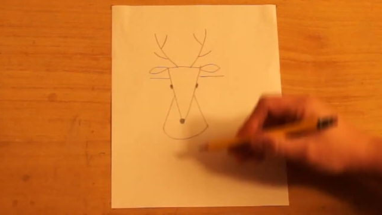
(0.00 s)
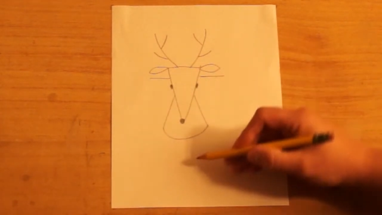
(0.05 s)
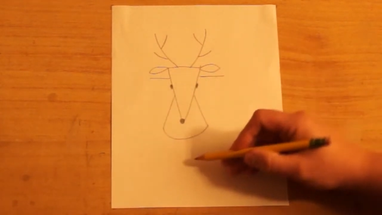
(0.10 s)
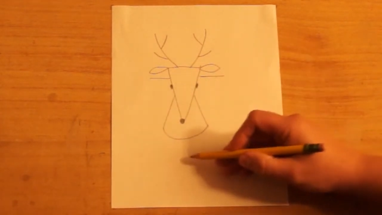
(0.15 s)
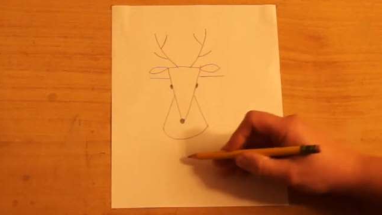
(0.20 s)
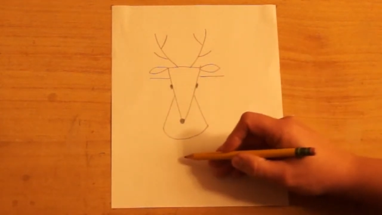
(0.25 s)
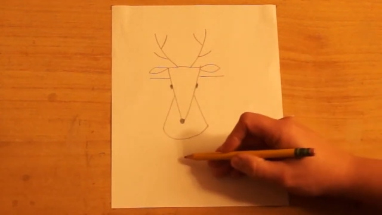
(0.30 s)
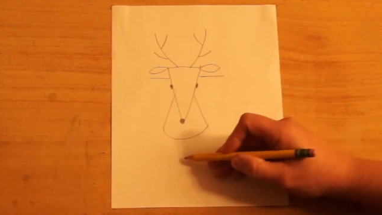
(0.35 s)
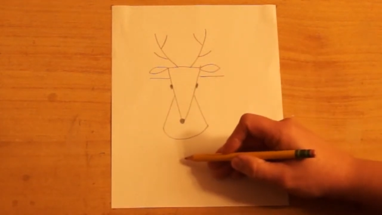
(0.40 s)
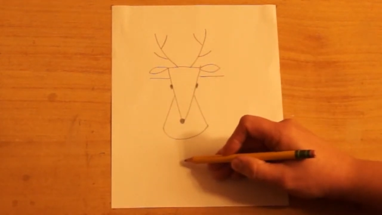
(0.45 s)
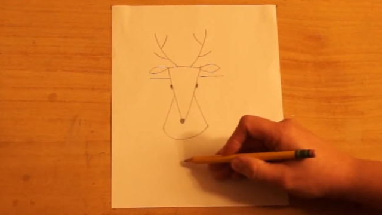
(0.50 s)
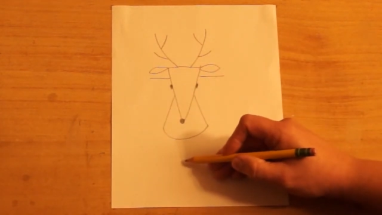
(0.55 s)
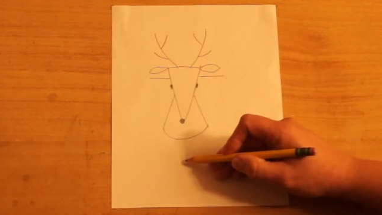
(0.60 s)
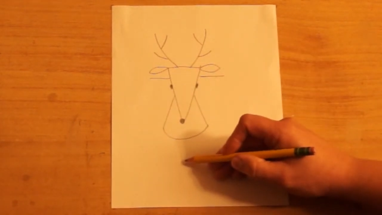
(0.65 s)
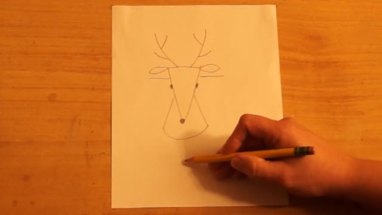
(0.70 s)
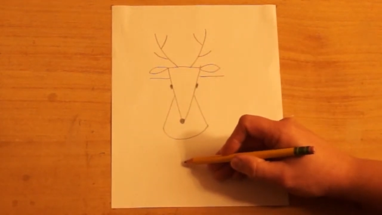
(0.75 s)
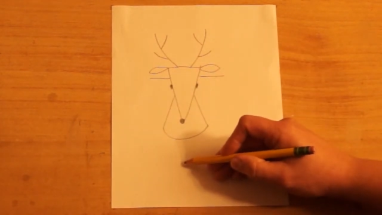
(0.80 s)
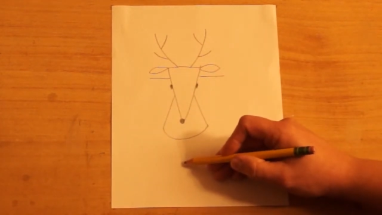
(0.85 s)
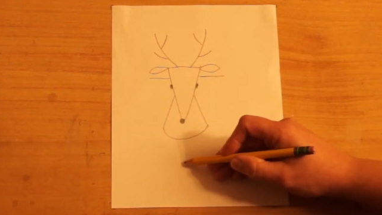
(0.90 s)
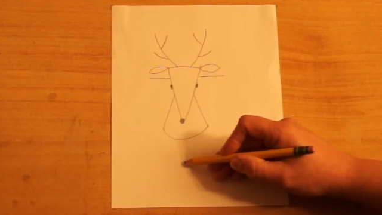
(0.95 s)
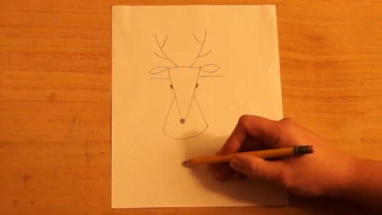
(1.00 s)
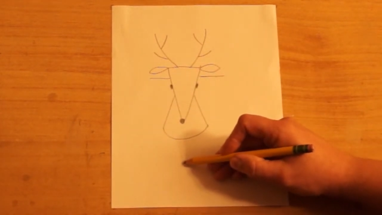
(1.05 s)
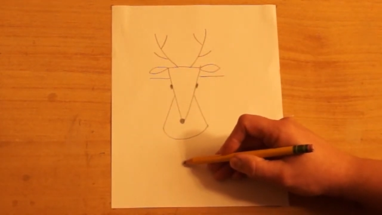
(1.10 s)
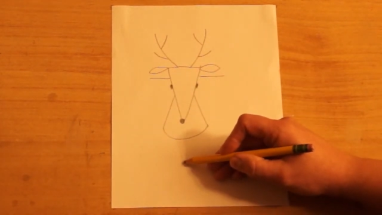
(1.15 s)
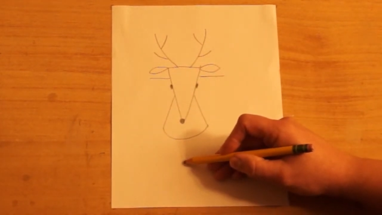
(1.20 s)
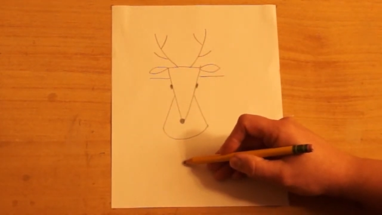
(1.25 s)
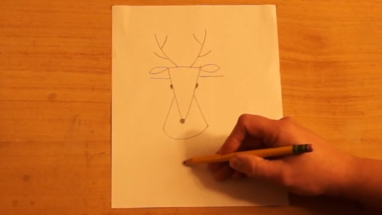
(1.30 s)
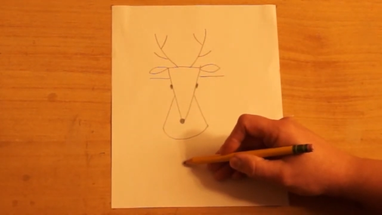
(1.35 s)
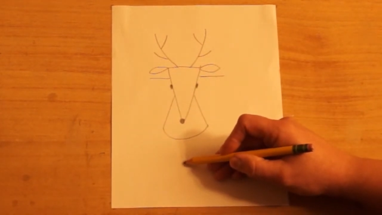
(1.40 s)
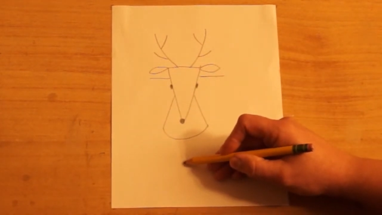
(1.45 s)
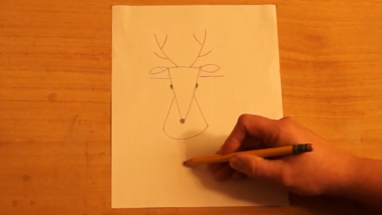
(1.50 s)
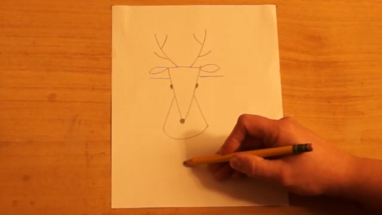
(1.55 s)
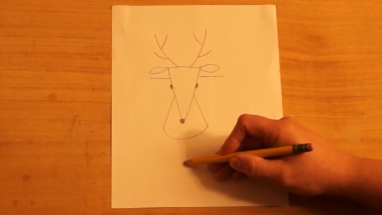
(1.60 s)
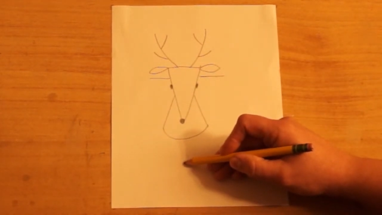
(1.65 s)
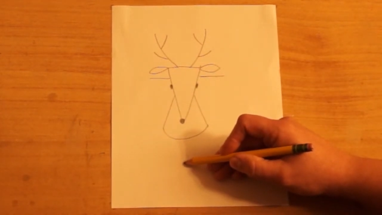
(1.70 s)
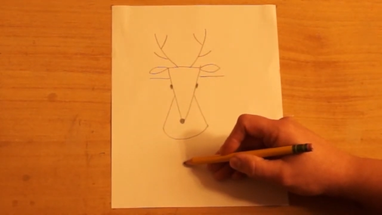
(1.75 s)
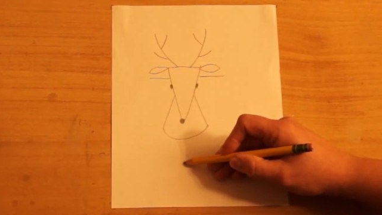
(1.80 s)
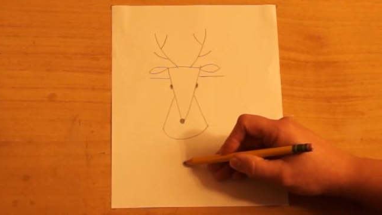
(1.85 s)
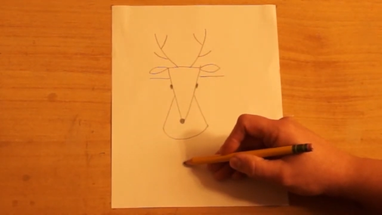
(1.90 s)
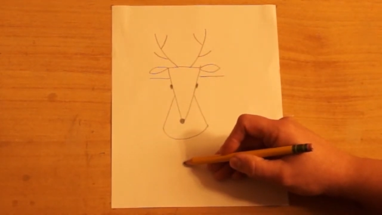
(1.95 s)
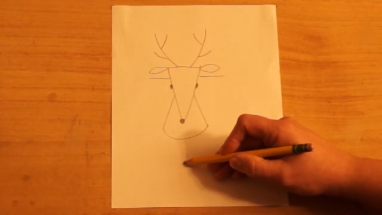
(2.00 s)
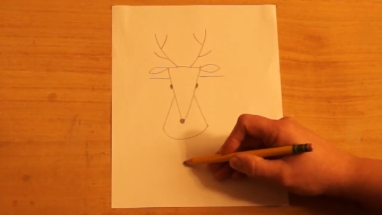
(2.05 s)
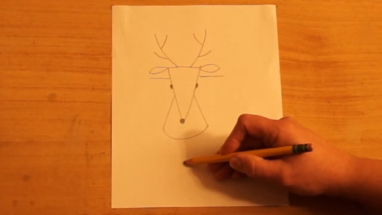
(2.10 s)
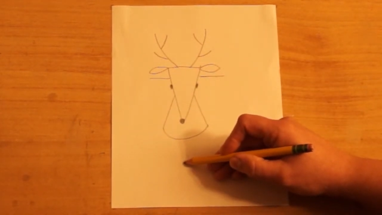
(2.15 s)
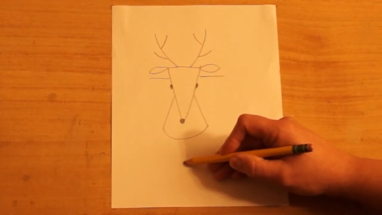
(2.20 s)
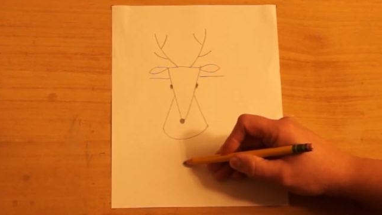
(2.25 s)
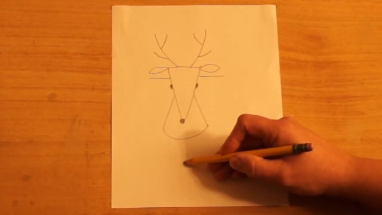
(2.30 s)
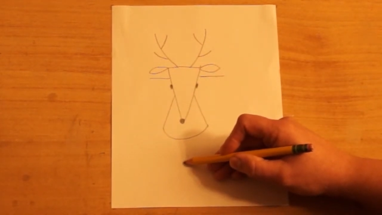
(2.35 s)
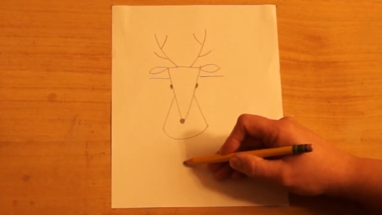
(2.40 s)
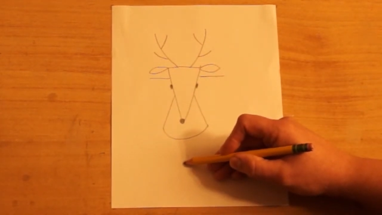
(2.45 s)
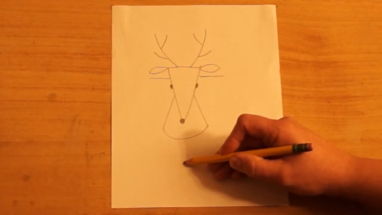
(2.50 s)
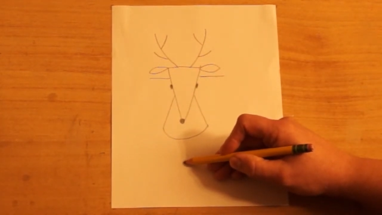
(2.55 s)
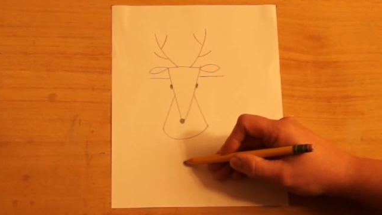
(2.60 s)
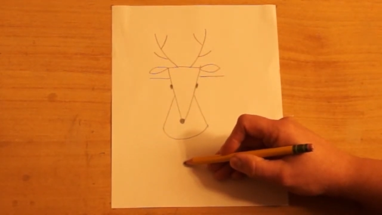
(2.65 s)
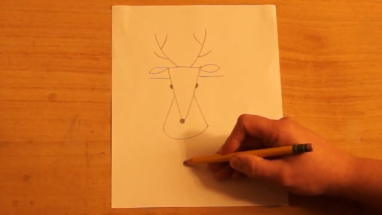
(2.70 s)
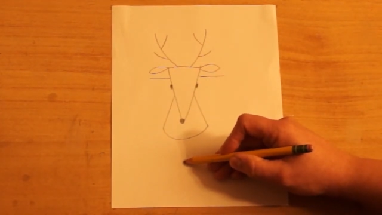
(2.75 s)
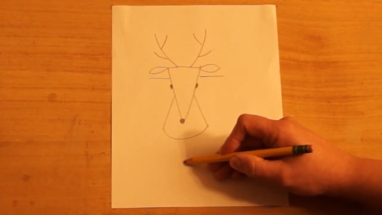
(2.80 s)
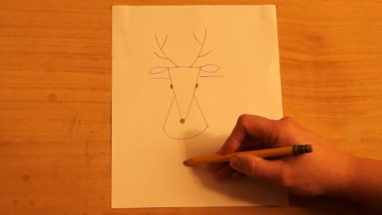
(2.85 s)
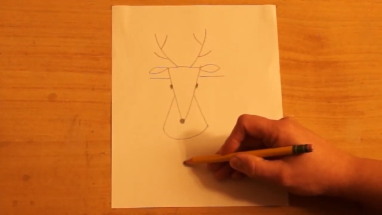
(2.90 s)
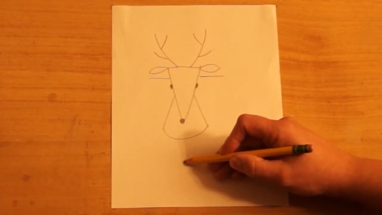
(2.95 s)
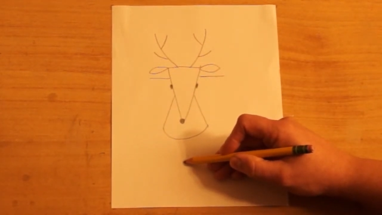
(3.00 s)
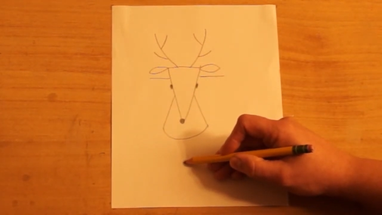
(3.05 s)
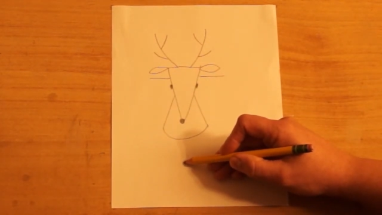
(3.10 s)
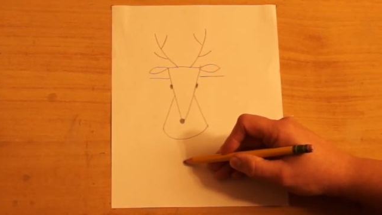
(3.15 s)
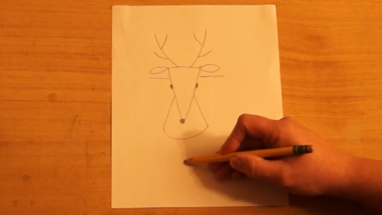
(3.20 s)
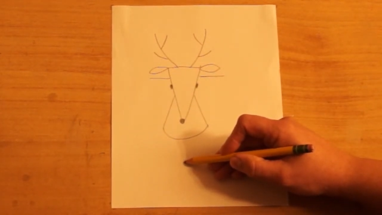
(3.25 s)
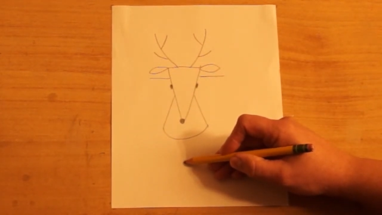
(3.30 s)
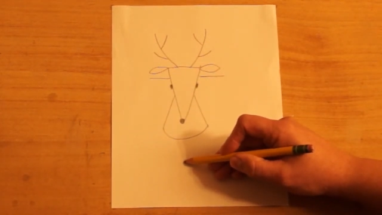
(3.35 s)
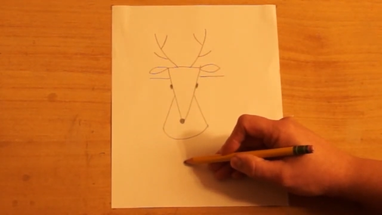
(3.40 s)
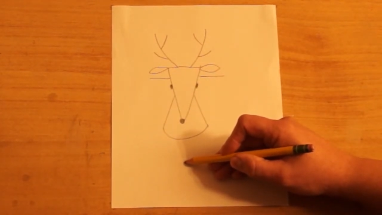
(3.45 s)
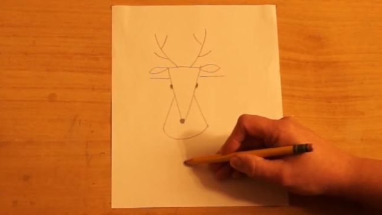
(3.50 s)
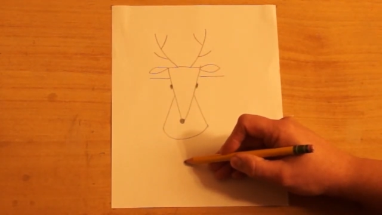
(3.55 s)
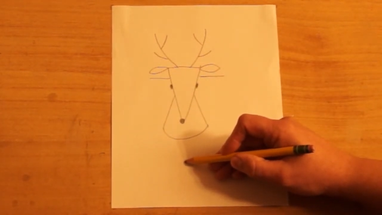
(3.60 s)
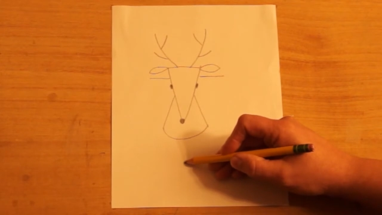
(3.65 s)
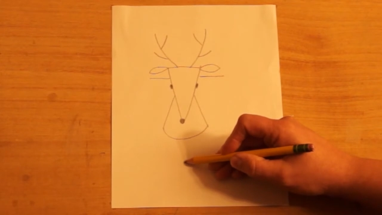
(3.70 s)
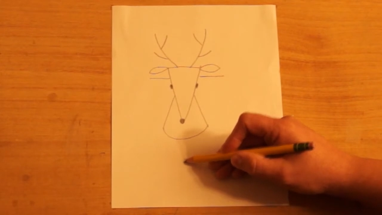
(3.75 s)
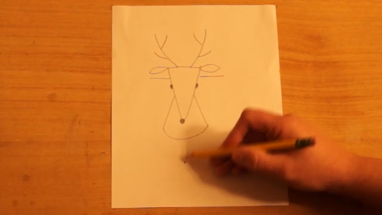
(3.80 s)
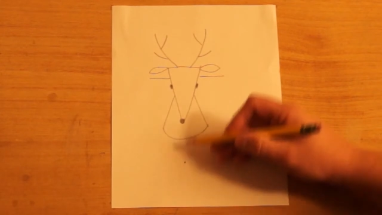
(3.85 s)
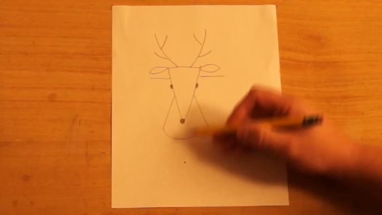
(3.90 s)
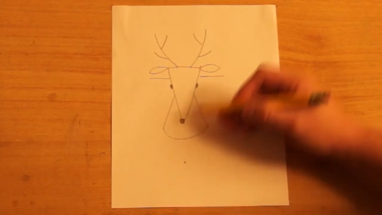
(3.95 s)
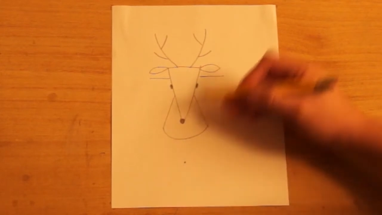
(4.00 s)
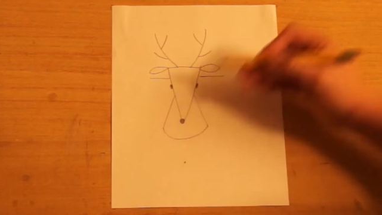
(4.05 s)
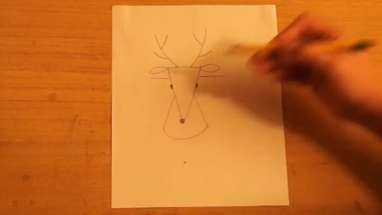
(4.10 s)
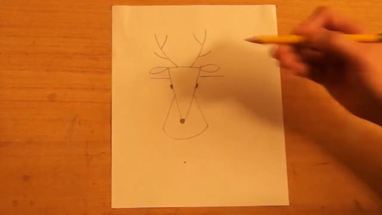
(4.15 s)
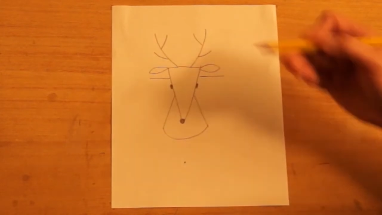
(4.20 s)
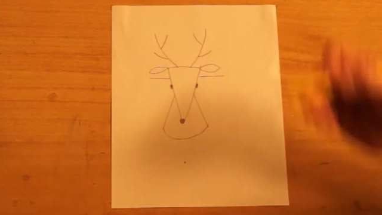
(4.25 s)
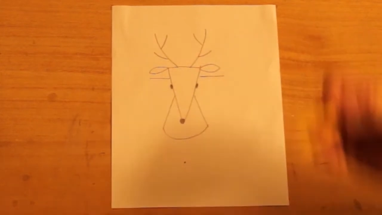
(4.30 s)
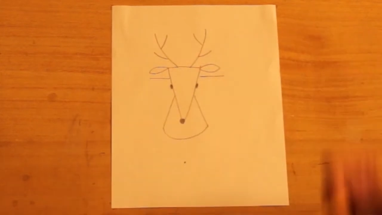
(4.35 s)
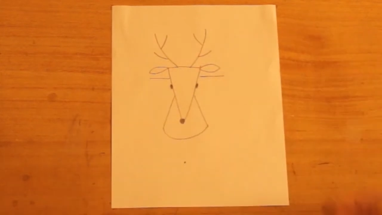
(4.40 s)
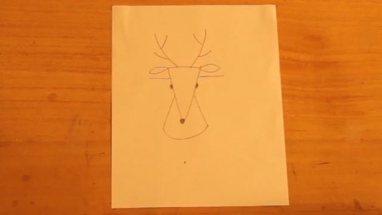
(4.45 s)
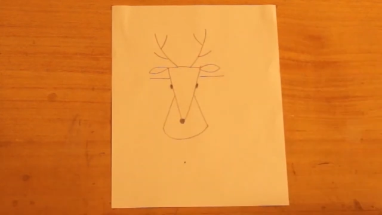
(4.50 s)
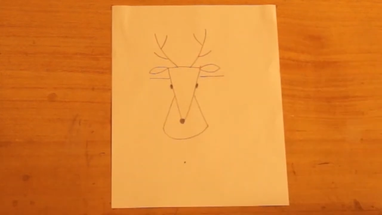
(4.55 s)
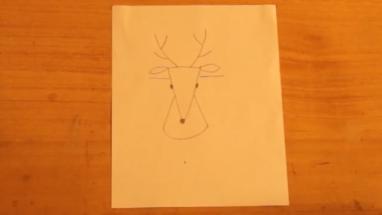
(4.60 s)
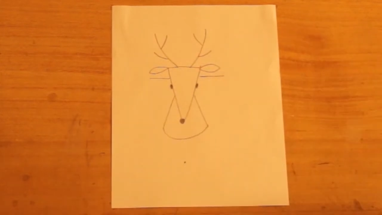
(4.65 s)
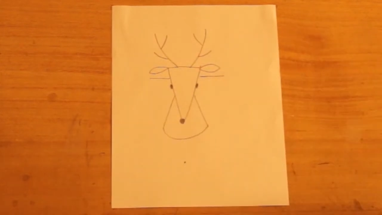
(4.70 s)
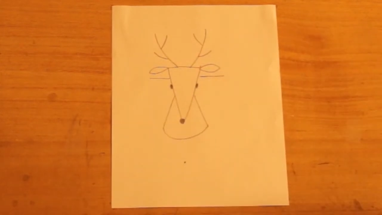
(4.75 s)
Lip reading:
Nobody's mouth can be seen.